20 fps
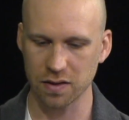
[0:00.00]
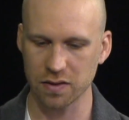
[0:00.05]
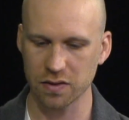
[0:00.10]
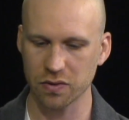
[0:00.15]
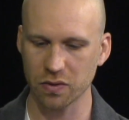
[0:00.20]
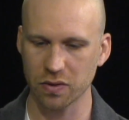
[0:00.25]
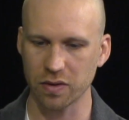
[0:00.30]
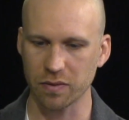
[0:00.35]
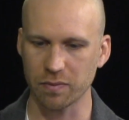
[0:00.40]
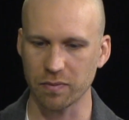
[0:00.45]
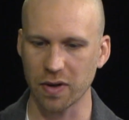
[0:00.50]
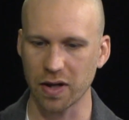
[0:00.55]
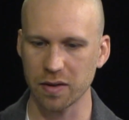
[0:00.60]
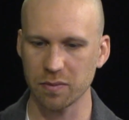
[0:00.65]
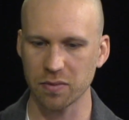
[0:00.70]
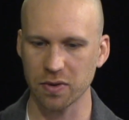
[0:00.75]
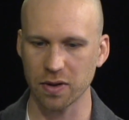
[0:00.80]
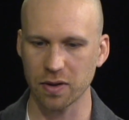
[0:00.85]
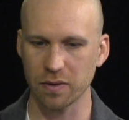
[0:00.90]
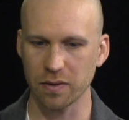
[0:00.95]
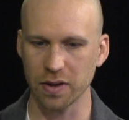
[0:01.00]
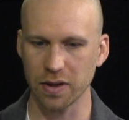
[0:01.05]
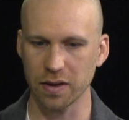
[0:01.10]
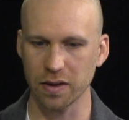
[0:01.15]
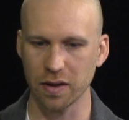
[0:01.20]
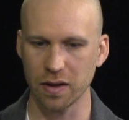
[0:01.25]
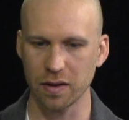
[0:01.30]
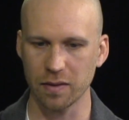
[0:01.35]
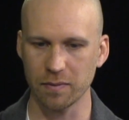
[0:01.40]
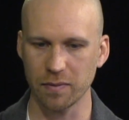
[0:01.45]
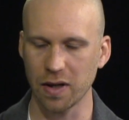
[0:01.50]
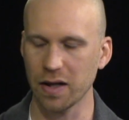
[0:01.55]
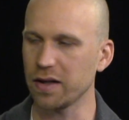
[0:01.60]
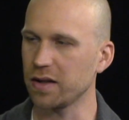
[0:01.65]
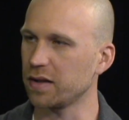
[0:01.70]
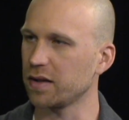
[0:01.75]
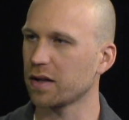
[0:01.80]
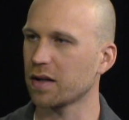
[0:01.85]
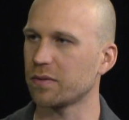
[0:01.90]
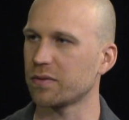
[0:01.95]
sort of mind-blowing. I
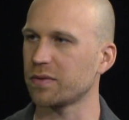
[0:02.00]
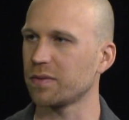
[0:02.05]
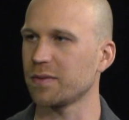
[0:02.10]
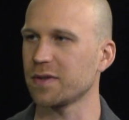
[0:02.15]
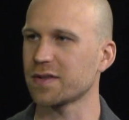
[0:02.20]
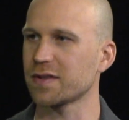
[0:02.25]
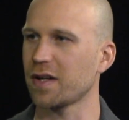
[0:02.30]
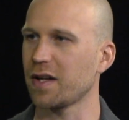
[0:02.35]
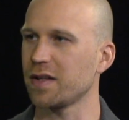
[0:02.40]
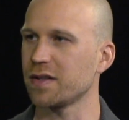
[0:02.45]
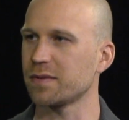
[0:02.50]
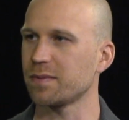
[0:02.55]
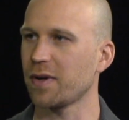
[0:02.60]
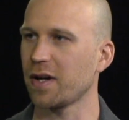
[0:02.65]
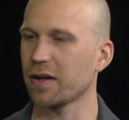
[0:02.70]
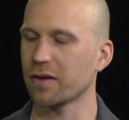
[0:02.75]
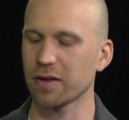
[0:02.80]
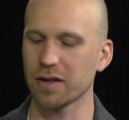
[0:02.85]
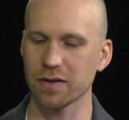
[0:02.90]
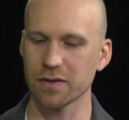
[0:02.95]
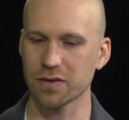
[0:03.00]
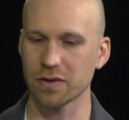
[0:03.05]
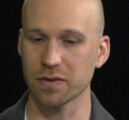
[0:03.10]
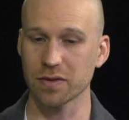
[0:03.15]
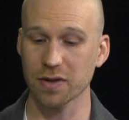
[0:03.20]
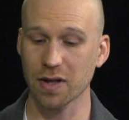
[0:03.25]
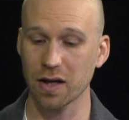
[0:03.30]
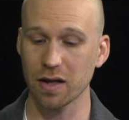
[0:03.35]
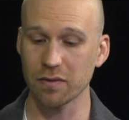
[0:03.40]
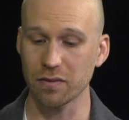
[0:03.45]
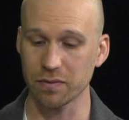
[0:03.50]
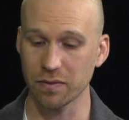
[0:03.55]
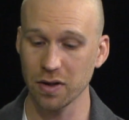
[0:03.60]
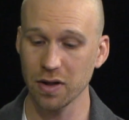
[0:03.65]
didn't come from a science background, so it's kind of